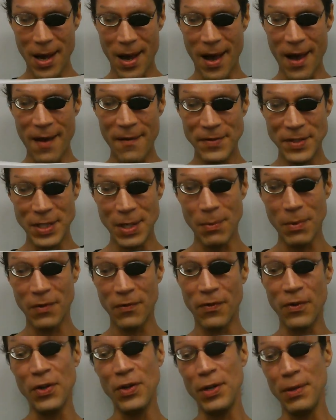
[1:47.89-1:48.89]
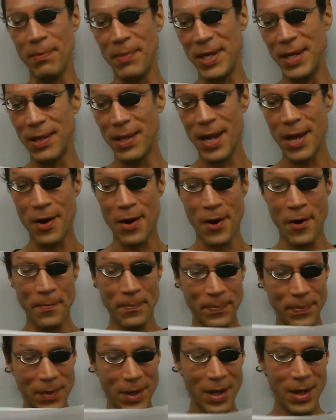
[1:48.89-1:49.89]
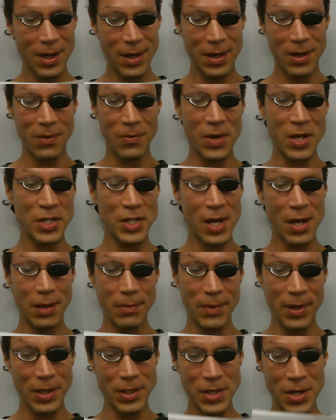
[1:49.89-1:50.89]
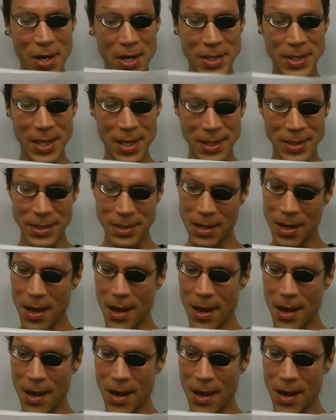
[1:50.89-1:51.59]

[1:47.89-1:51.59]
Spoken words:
I have someone for you to meet later." Red Shadow Military says,